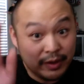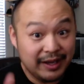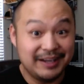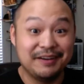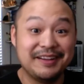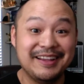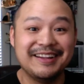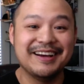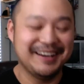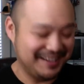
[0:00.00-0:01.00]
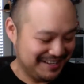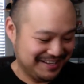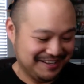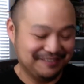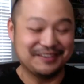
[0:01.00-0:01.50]
and everything
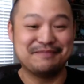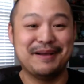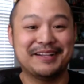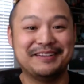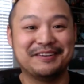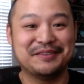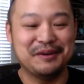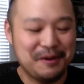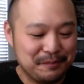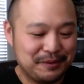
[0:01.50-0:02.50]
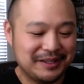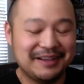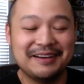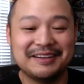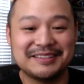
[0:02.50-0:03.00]
was back to normal. But
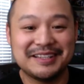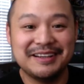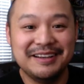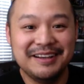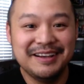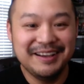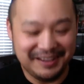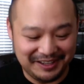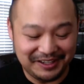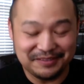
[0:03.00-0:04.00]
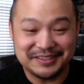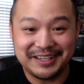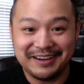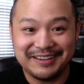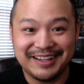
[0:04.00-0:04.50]
that was a hell of a
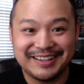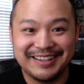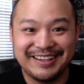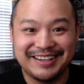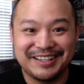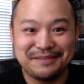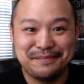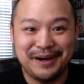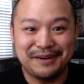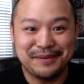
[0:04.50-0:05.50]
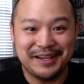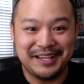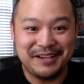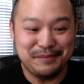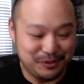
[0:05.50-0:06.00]
scare that the Power Pack
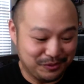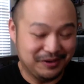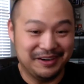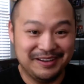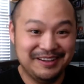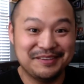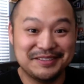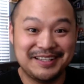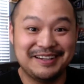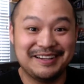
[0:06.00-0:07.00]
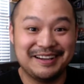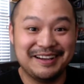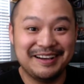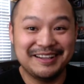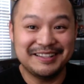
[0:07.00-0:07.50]
gave me, or a hell of a scare that I
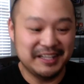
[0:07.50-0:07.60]
got.